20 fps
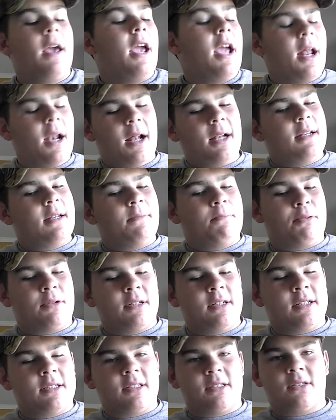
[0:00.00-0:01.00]
And I did
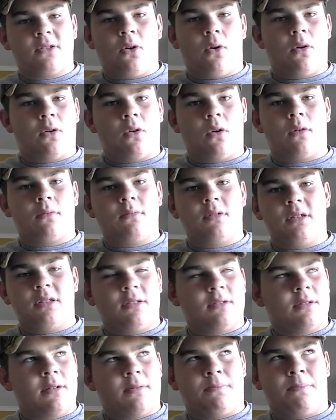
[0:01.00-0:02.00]
predict a score.
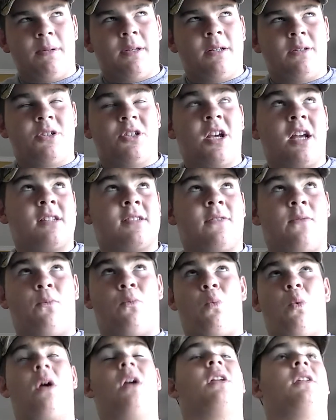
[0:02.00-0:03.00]
Normally, it would be a chance
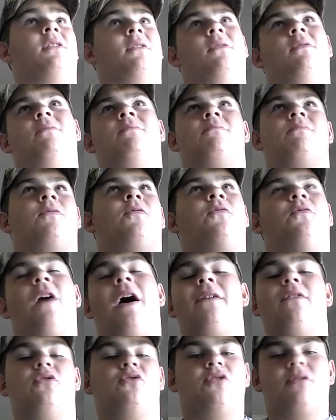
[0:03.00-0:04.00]
of 1 in
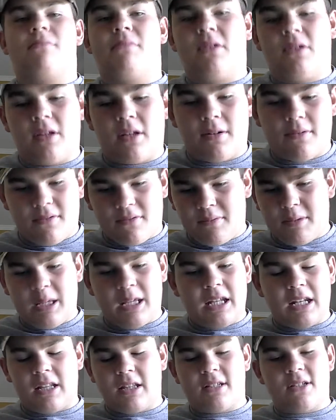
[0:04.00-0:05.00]
500 million for me
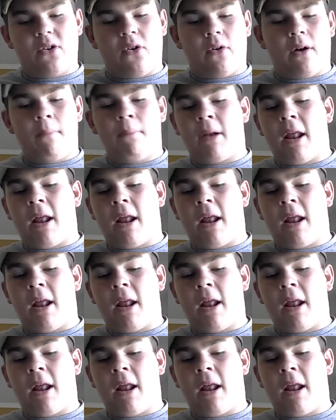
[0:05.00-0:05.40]
getting the score,